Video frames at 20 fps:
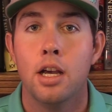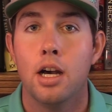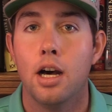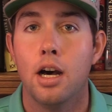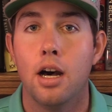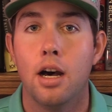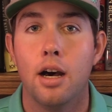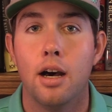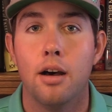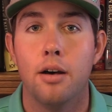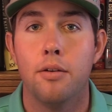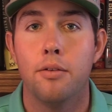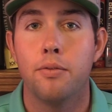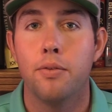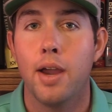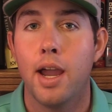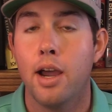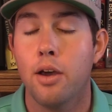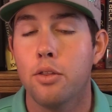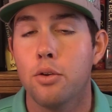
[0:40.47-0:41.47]
of
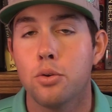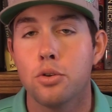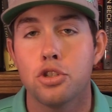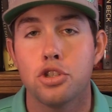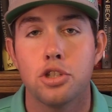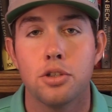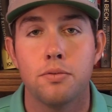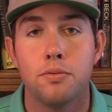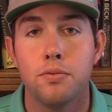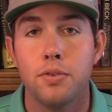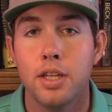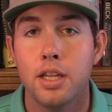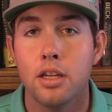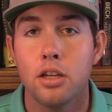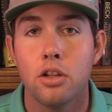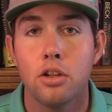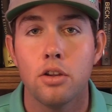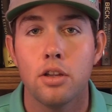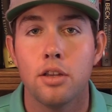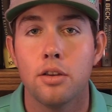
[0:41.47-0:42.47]
how the horse should
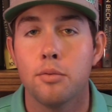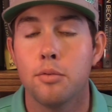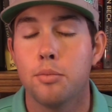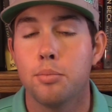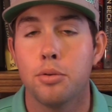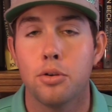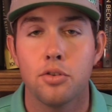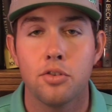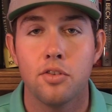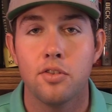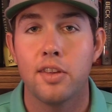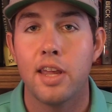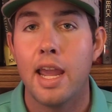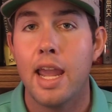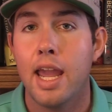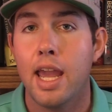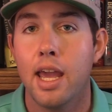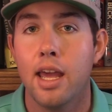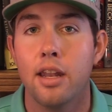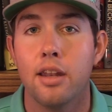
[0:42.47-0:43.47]
feel in the person's
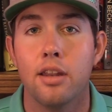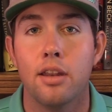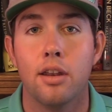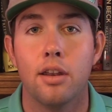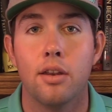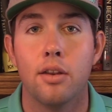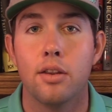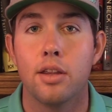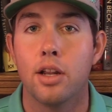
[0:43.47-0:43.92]
hand and,